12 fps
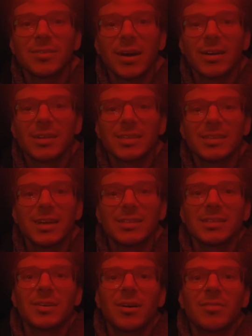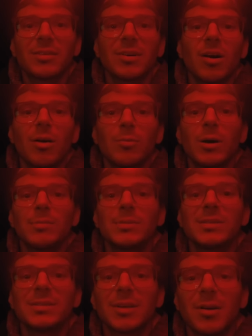finally dusted off the
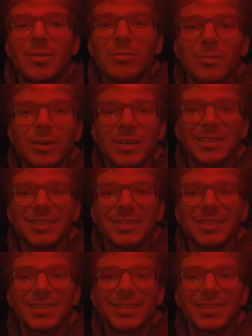cobwebs and so have we.